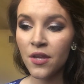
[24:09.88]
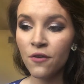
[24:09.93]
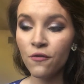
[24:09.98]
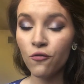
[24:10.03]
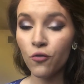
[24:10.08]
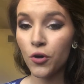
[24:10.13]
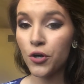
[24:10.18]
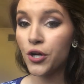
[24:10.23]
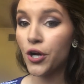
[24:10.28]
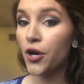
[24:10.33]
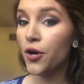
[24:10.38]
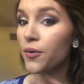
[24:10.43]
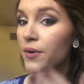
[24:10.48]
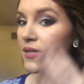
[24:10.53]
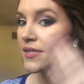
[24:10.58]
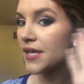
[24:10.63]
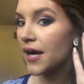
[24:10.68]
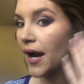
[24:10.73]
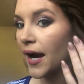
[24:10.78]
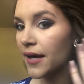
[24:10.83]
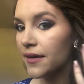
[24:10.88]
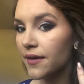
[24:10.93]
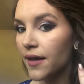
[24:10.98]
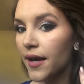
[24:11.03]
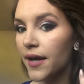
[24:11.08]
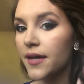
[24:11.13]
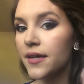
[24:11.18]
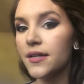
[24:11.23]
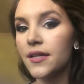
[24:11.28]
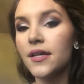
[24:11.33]
forego is
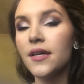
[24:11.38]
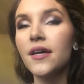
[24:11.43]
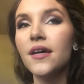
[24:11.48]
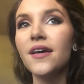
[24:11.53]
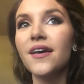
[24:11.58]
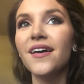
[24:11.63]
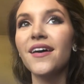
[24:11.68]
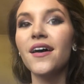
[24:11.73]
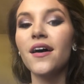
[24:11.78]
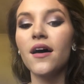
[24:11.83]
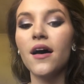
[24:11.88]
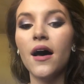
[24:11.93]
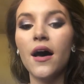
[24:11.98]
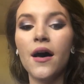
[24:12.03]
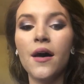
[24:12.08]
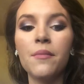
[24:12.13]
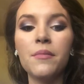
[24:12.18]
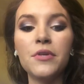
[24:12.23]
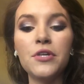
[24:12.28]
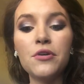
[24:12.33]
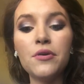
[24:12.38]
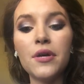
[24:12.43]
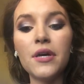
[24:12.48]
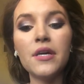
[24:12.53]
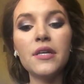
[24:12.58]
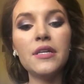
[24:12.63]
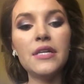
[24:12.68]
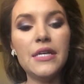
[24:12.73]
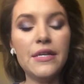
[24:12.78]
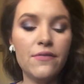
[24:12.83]
highlight. You
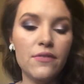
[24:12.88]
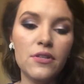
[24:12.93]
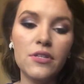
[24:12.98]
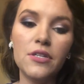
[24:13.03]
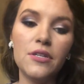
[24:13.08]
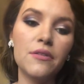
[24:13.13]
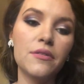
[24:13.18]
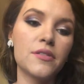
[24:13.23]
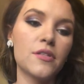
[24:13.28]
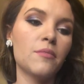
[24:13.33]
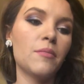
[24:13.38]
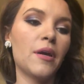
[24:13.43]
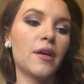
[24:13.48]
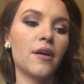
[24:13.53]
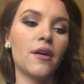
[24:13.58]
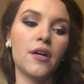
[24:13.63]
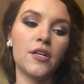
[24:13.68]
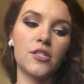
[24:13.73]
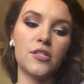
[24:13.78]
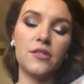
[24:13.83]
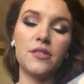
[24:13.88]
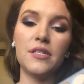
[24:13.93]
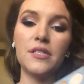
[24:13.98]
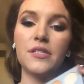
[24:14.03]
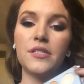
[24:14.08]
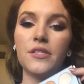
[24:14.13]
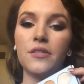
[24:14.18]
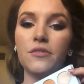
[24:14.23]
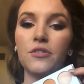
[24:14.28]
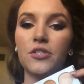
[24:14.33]
can even use, oh my gosh,
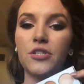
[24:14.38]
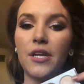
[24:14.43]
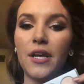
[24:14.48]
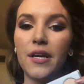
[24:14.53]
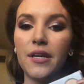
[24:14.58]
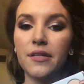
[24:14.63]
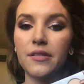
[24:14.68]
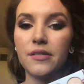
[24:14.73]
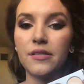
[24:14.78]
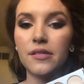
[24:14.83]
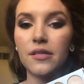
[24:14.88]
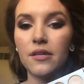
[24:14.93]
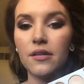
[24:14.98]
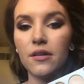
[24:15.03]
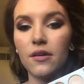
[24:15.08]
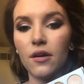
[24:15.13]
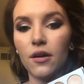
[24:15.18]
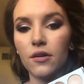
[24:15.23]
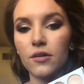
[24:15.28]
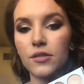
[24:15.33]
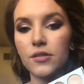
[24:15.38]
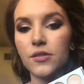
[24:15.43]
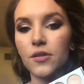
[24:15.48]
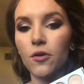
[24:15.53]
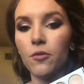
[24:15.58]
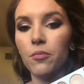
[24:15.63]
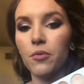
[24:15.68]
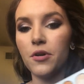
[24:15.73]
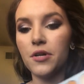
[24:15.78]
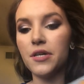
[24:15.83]
these two shades are
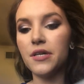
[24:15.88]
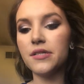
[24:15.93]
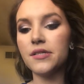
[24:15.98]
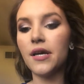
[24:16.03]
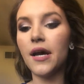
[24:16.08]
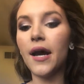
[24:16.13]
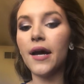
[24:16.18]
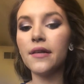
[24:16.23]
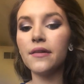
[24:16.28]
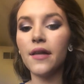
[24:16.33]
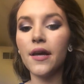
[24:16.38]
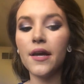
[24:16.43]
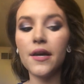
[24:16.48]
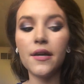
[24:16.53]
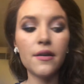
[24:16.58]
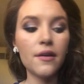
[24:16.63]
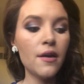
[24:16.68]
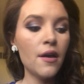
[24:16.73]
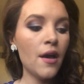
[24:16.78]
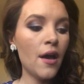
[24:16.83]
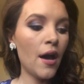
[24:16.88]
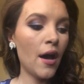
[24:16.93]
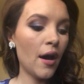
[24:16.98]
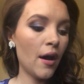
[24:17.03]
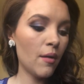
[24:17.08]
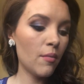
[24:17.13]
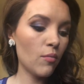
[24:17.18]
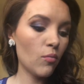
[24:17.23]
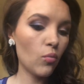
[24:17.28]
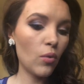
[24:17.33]
so pretty as highlight.
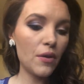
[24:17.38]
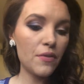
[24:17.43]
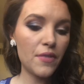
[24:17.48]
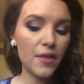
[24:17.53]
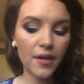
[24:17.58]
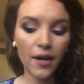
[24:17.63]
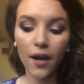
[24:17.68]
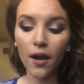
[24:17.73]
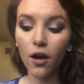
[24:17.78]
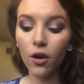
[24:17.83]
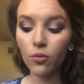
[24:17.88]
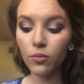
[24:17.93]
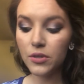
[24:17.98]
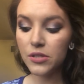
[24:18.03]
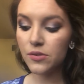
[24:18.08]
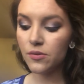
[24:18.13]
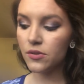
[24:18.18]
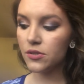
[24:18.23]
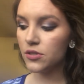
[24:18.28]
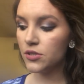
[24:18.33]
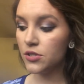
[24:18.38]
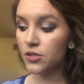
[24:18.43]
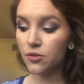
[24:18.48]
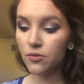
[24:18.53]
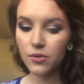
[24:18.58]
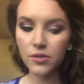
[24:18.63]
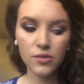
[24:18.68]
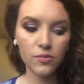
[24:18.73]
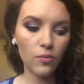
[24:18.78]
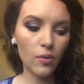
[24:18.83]
One thing I always do
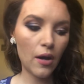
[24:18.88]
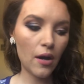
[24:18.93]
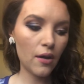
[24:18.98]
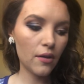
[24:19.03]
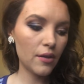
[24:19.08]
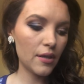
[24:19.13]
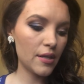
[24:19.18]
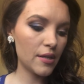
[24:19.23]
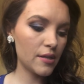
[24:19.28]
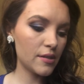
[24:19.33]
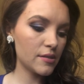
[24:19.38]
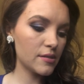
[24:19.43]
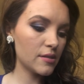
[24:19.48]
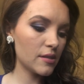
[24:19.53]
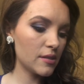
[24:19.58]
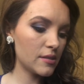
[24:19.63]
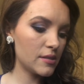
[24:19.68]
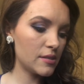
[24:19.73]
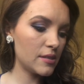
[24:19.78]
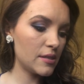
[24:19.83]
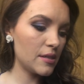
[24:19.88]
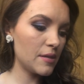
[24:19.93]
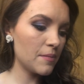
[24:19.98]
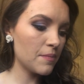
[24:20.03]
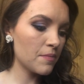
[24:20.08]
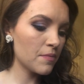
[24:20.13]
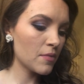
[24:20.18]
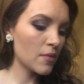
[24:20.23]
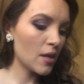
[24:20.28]
as well is, let's see,